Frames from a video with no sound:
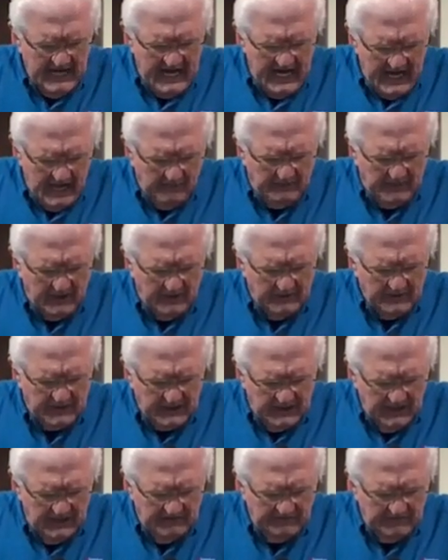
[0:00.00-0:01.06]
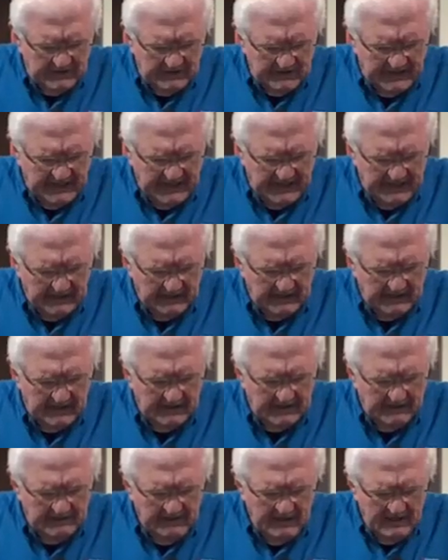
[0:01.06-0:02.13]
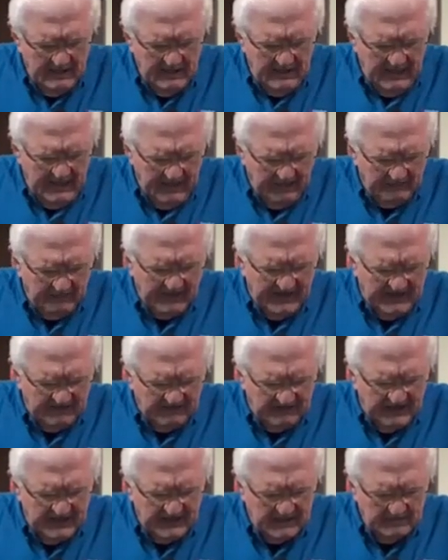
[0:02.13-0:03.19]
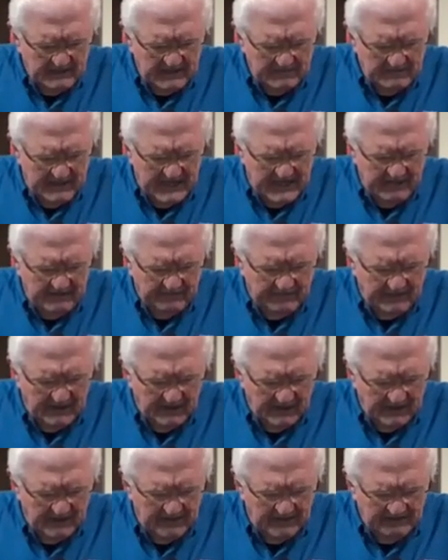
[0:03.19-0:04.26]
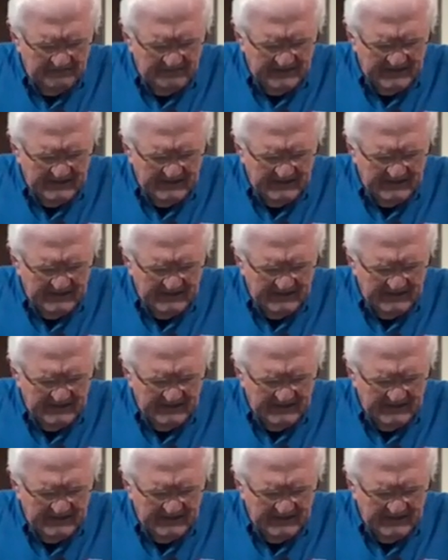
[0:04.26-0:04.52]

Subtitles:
help her recover and help things get to be better for her.